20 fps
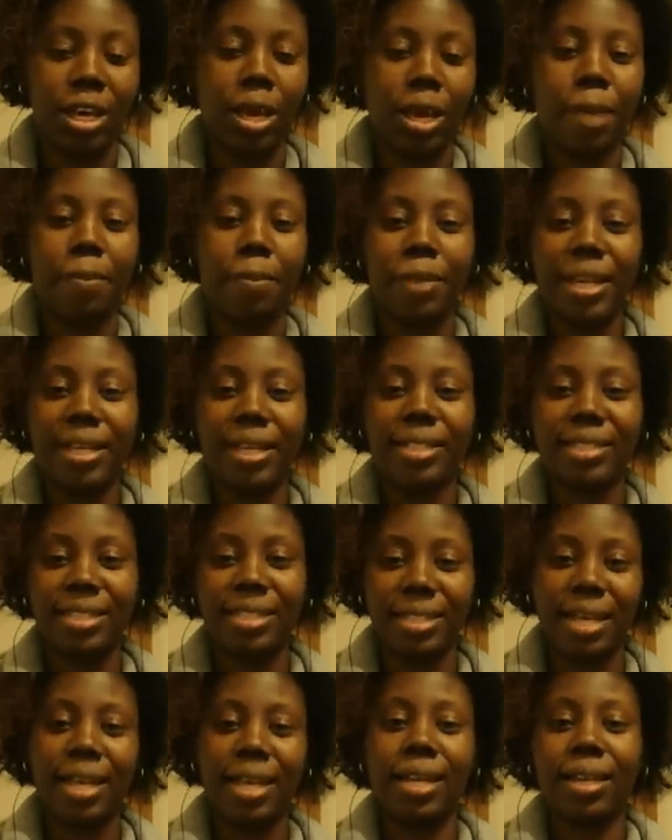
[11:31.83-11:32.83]
and being
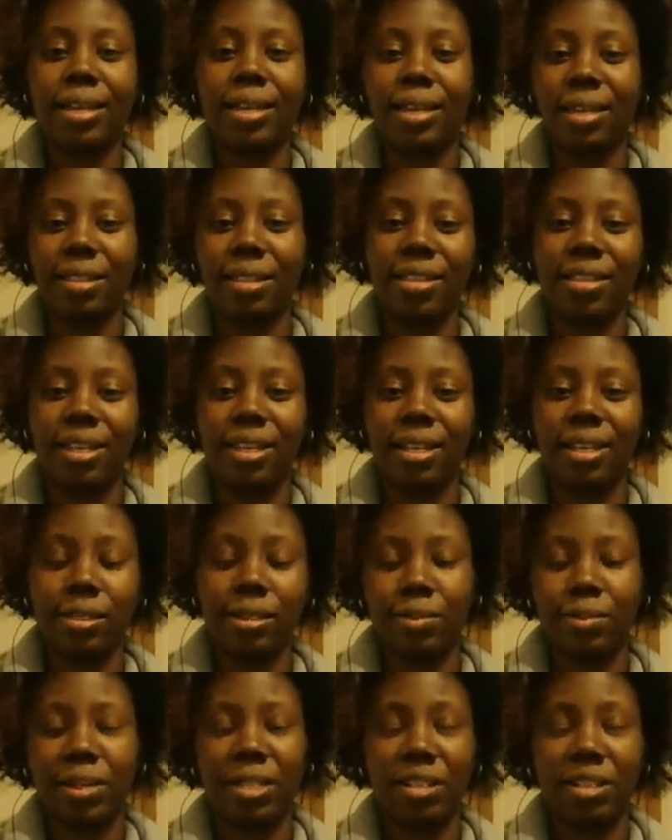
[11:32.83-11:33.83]
zen and thinking
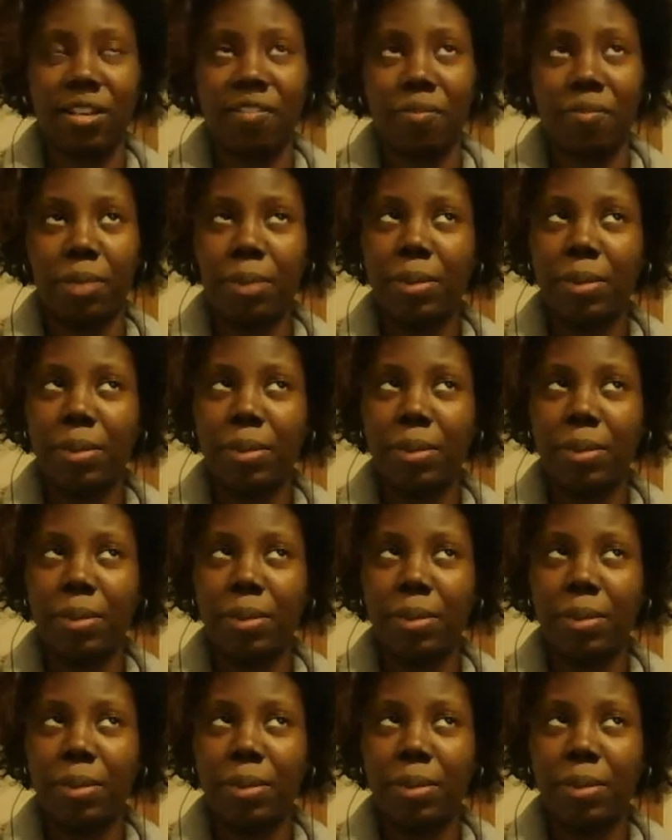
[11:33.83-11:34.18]
to myself,